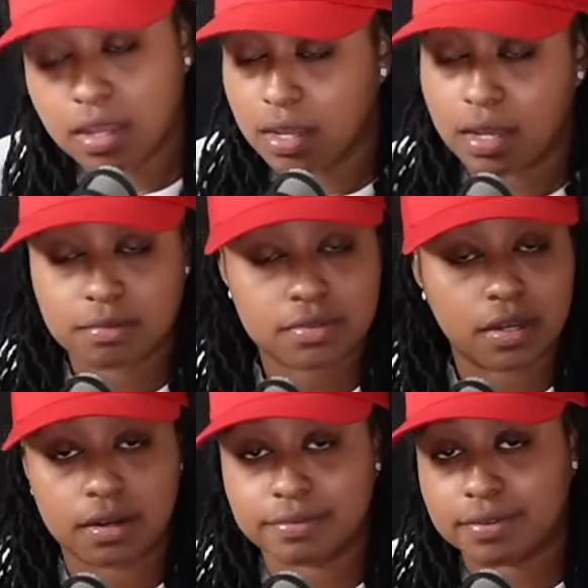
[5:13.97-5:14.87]
I'm
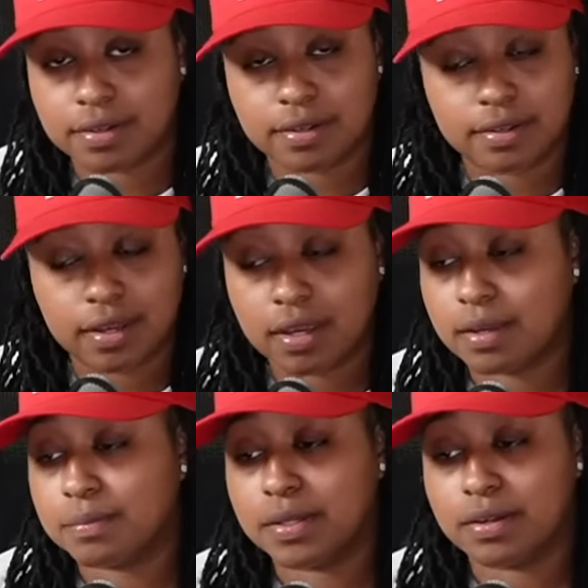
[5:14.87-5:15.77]
sorry, friend. I
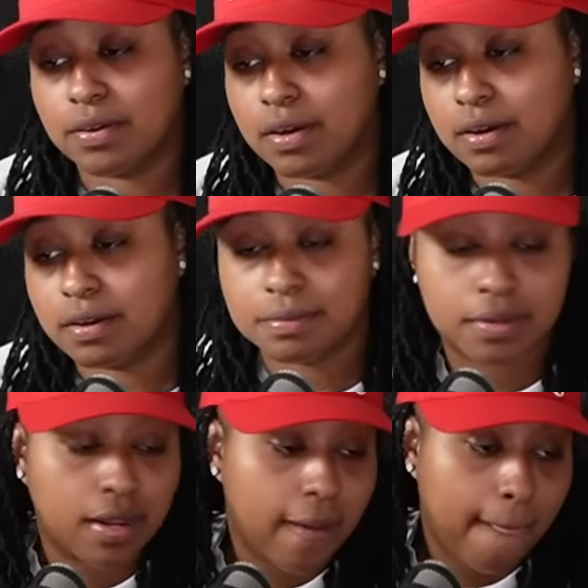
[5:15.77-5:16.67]
ain't mean no harm.
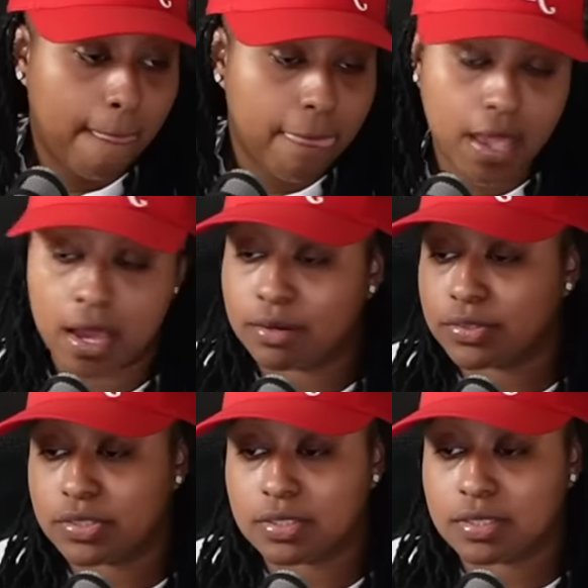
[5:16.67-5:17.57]
I was
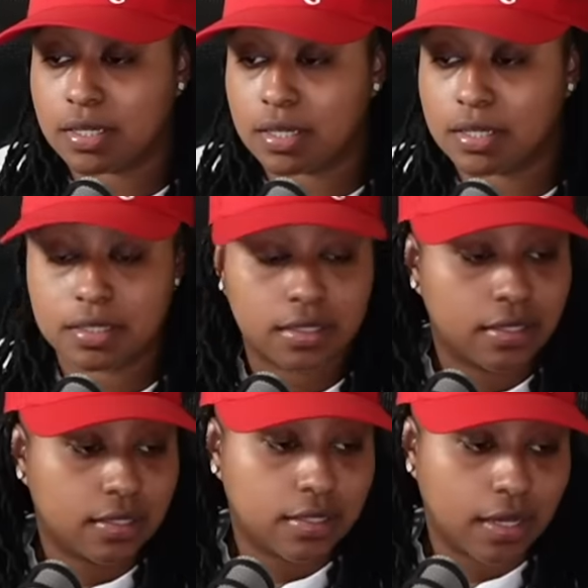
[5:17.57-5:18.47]
just saying,
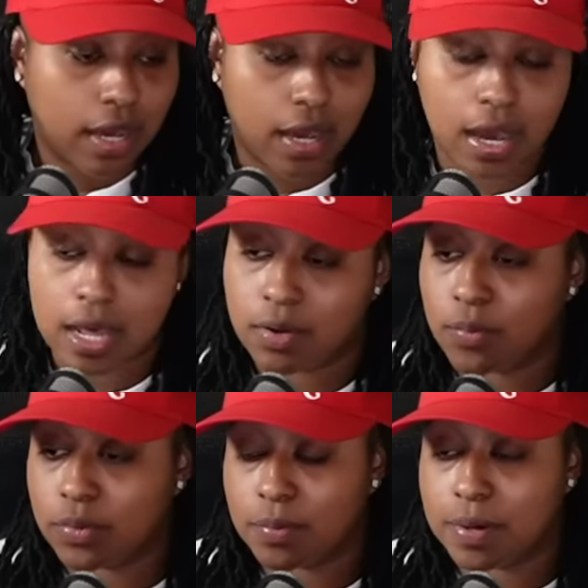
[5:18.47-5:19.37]
I, I don't
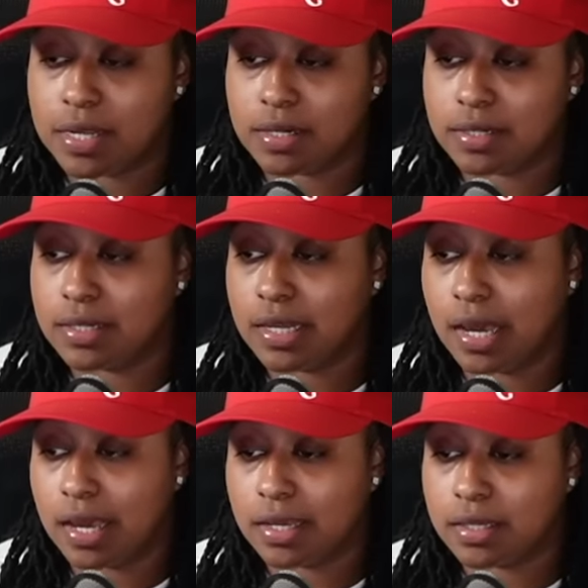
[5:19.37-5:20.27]
want nobody to D
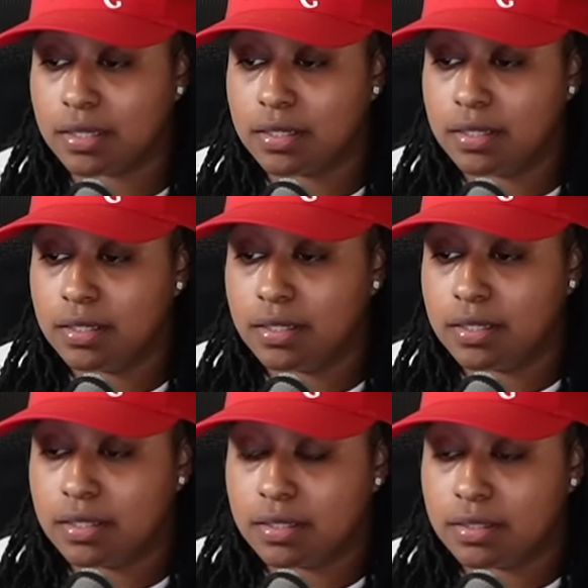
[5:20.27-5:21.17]
I E.
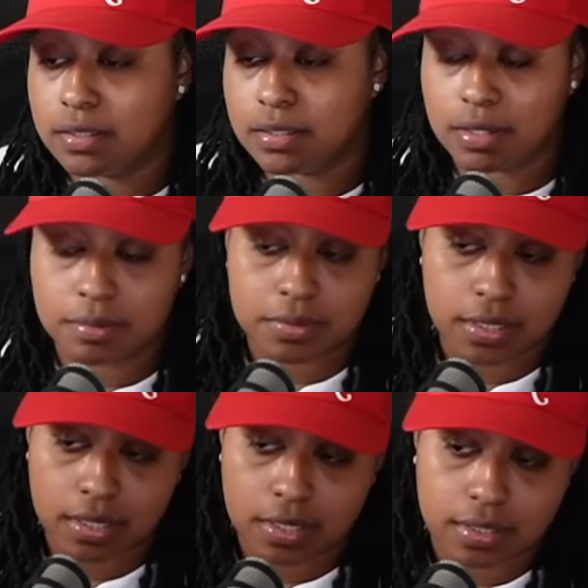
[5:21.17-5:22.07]
You know what I'm
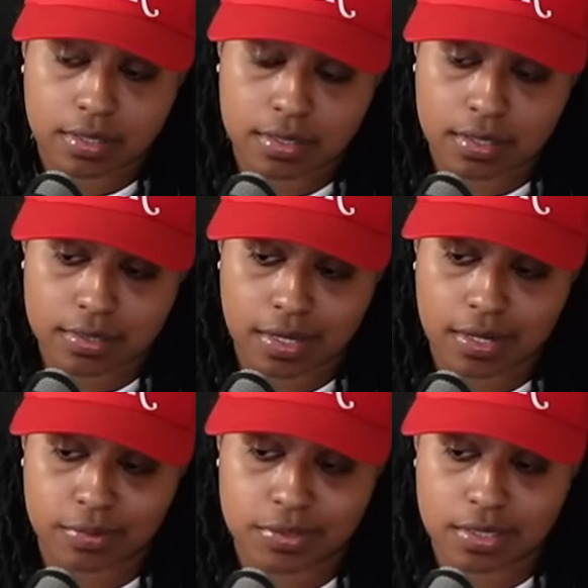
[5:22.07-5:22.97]
saying? That's all
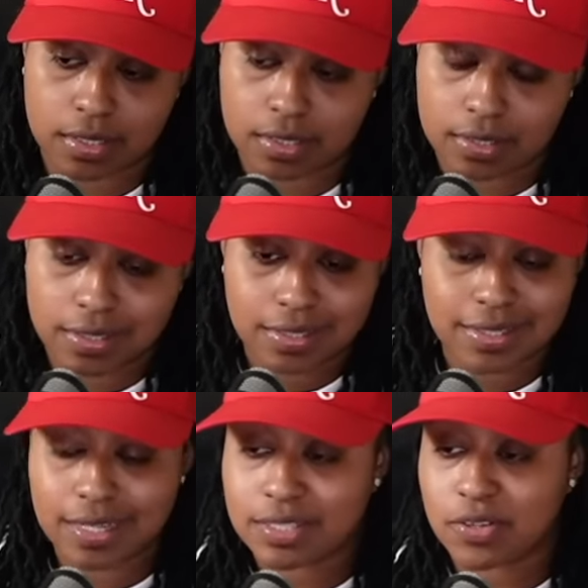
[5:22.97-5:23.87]
I was saying.
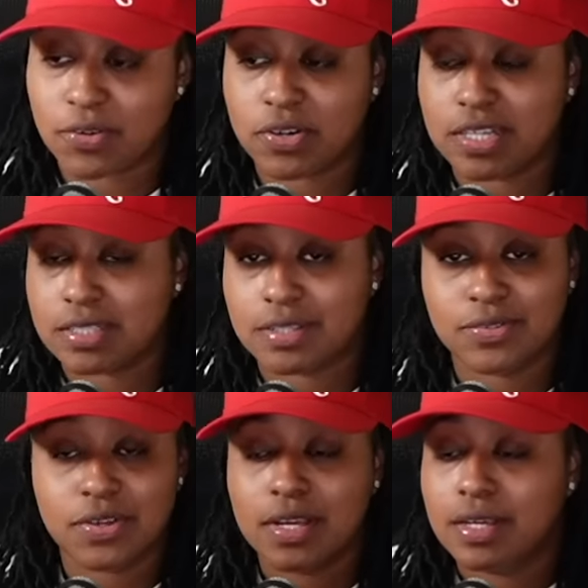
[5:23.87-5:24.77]
That's so crazy.
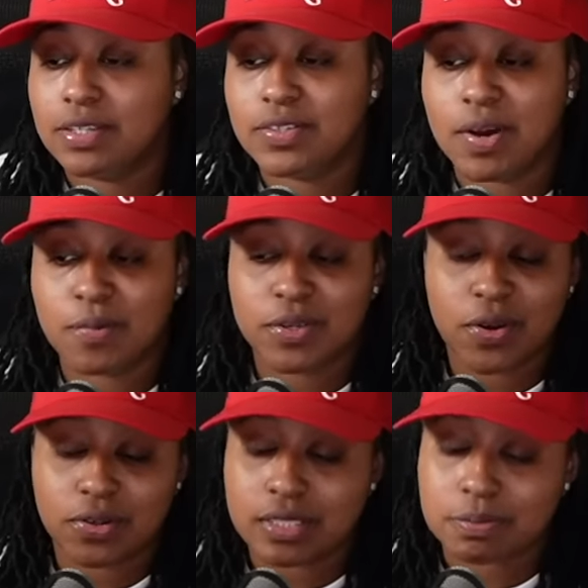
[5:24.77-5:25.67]
You you know, when you're
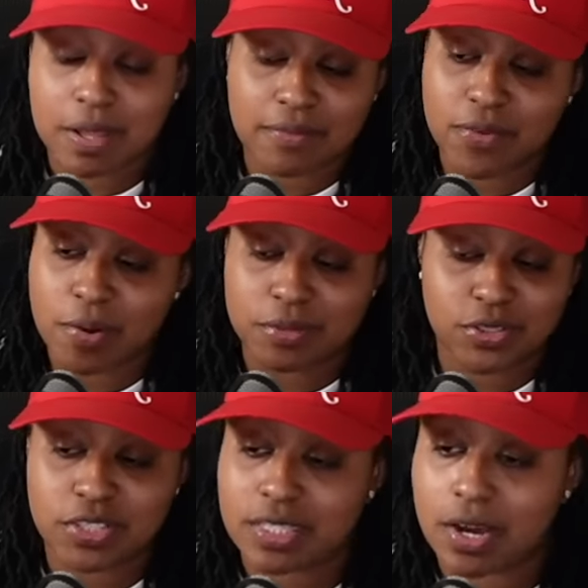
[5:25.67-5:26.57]
on this platform, you
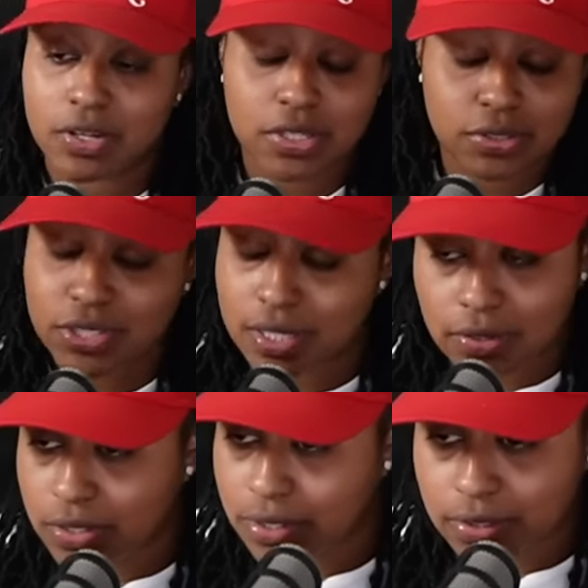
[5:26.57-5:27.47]
just talking your shit on
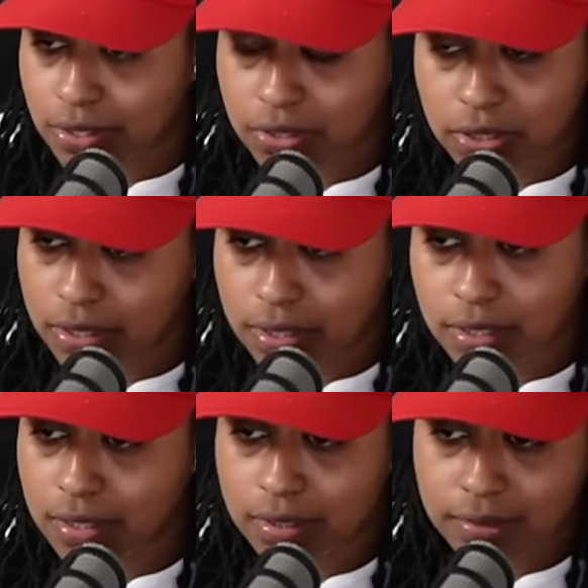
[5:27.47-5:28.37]
your on your
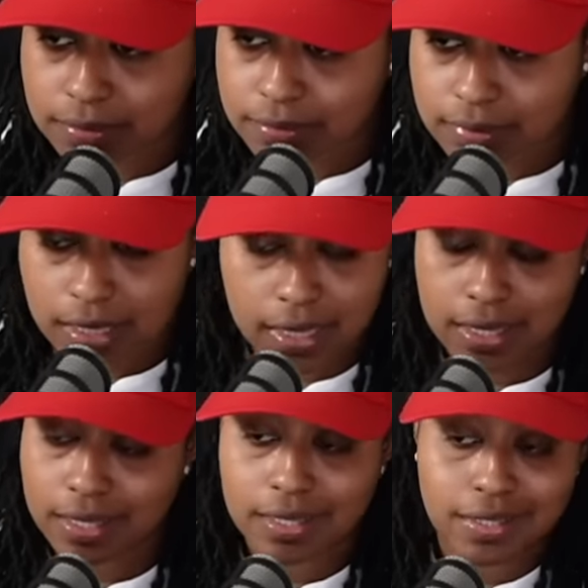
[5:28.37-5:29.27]
um
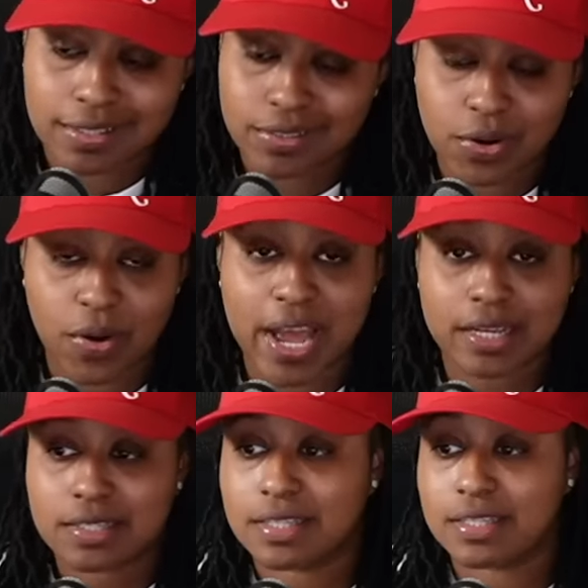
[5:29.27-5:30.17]
thing. You don't
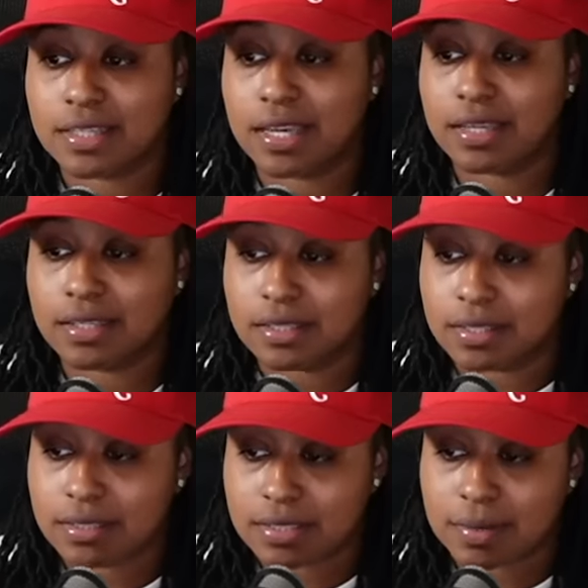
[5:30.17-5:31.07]
actually think
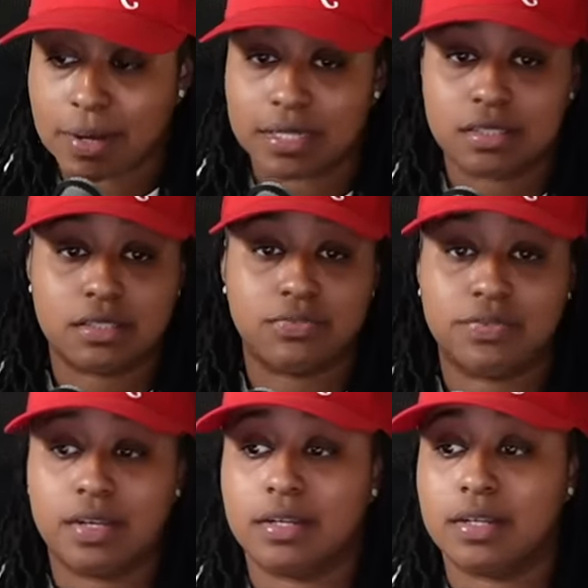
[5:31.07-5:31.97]
somebody just
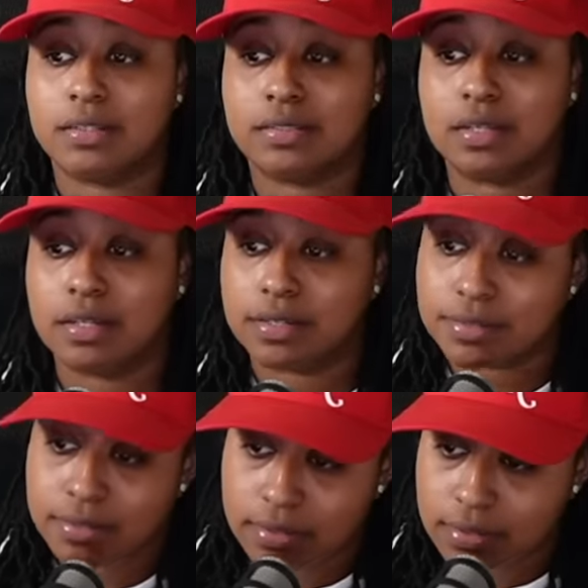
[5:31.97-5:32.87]
fell down the stairs.
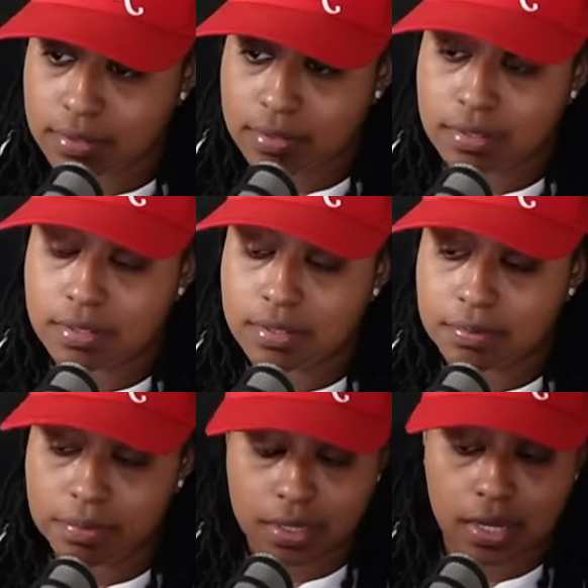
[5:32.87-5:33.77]

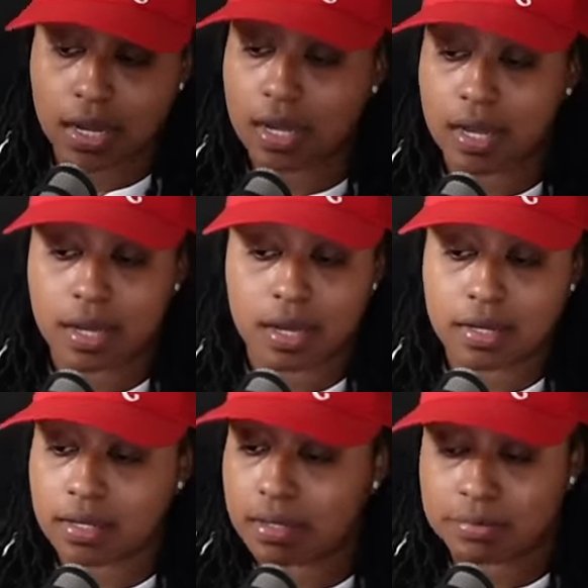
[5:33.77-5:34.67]
But I, I
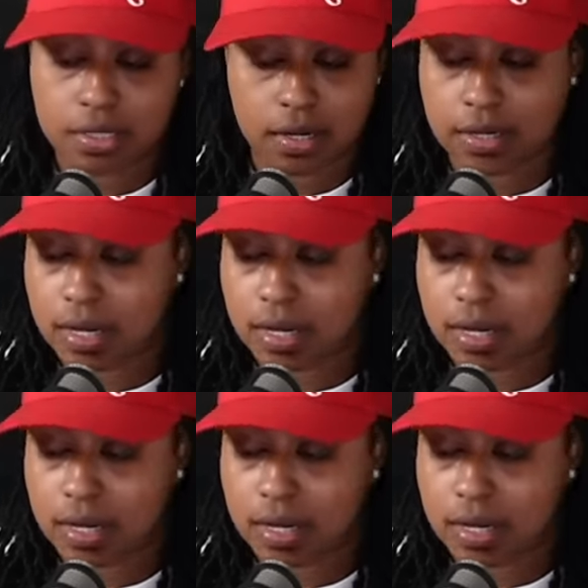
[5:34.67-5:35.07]
I'm sorry that